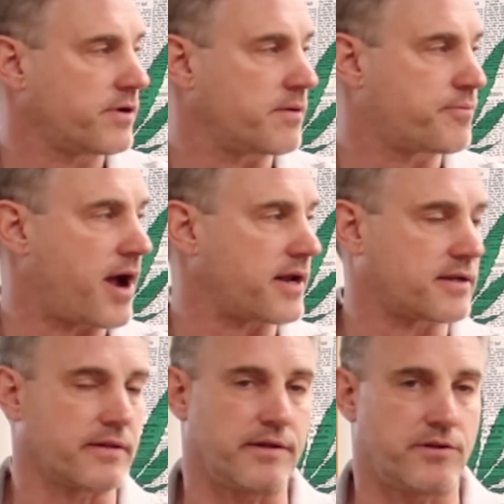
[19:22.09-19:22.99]
we can
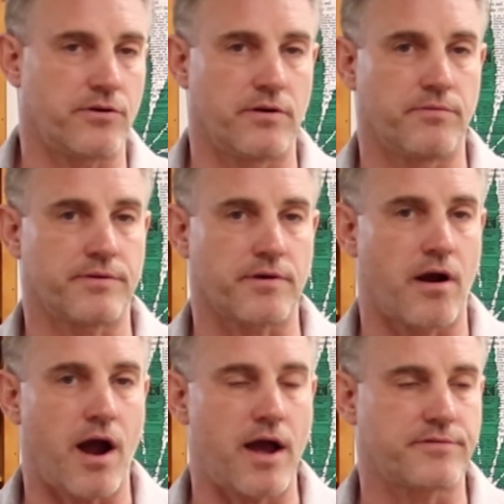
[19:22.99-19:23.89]
practically do it with
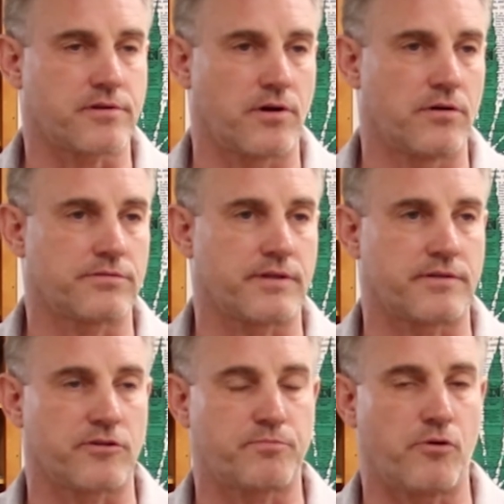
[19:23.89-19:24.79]
our eyes closed at
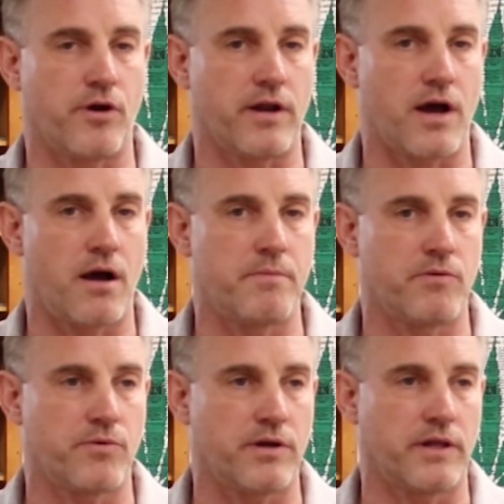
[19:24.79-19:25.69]
this point. I mean,
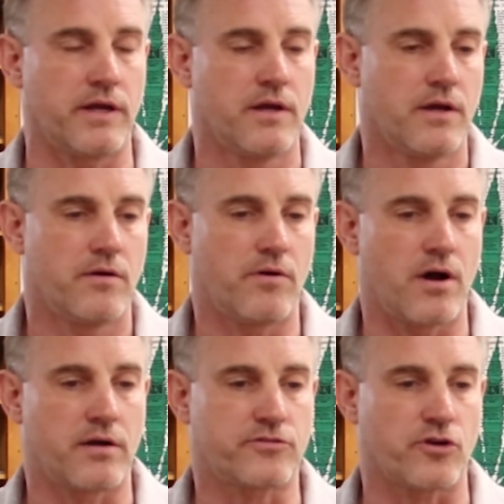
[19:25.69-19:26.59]
really.
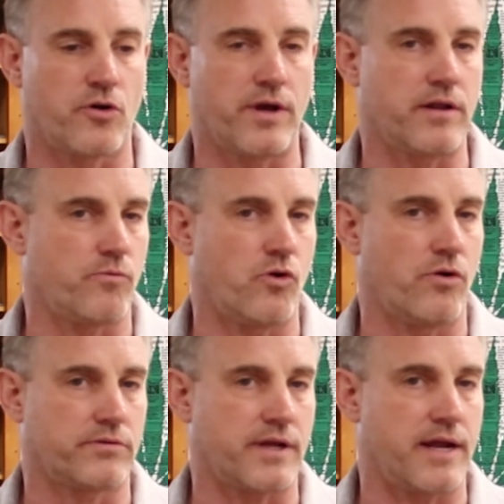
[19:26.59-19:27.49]
So it
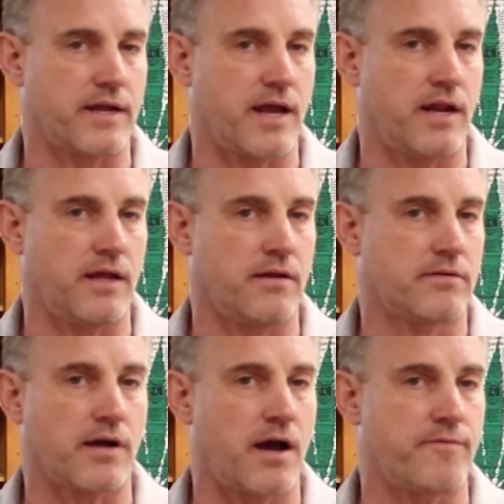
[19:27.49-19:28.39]
won't take any
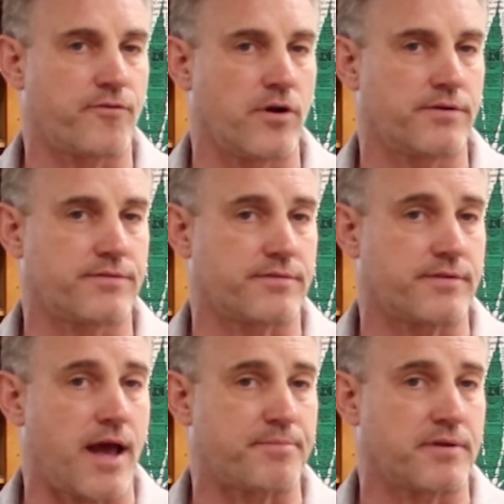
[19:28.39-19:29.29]
time for us to
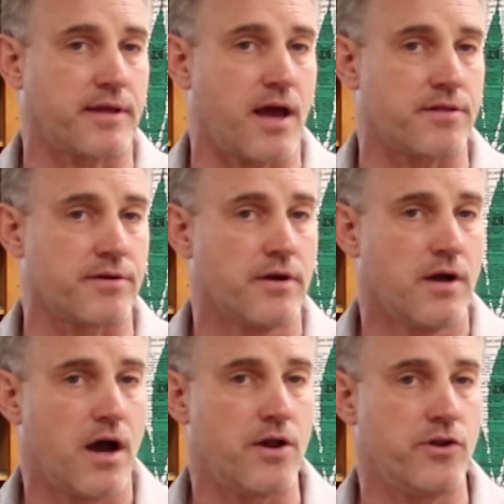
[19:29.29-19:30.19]
snap together
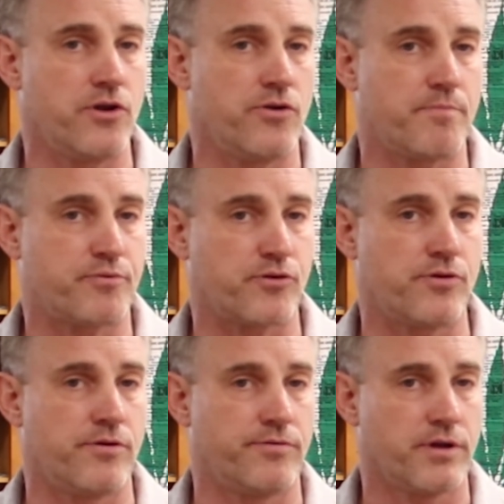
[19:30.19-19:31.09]
a new,
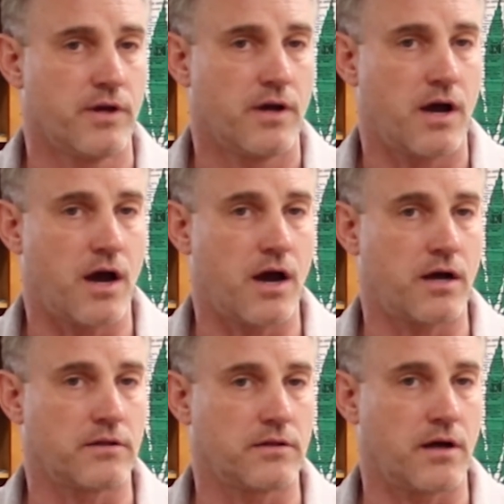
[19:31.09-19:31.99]
improved,
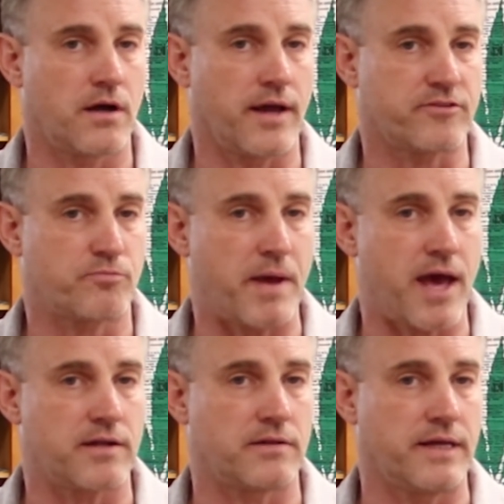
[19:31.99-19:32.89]

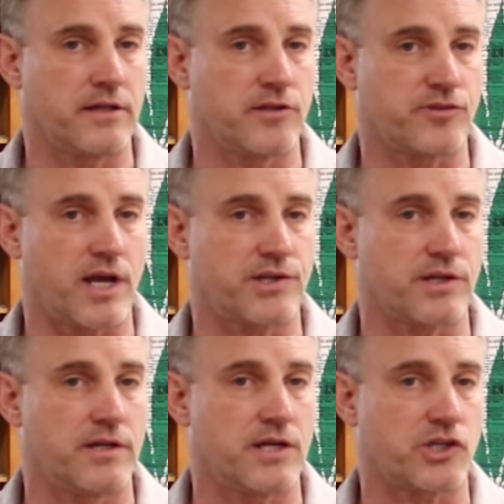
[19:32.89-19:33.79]
expanded legalization
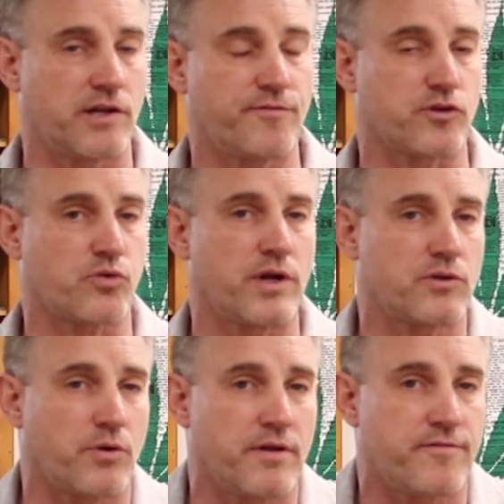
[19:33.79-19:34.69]
initiative for
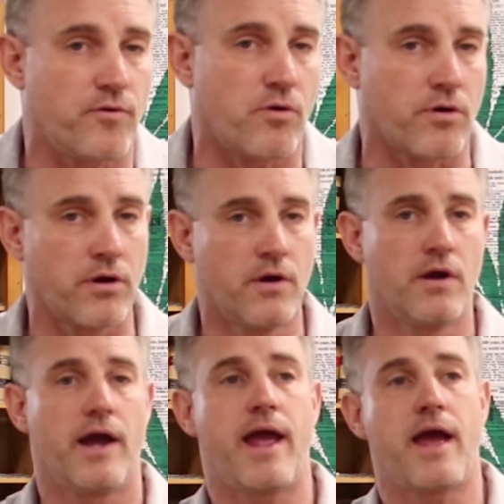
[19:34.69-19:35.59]
2024.
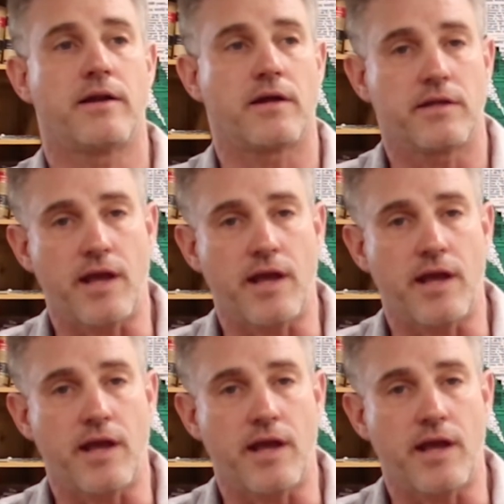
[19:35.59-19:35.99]
And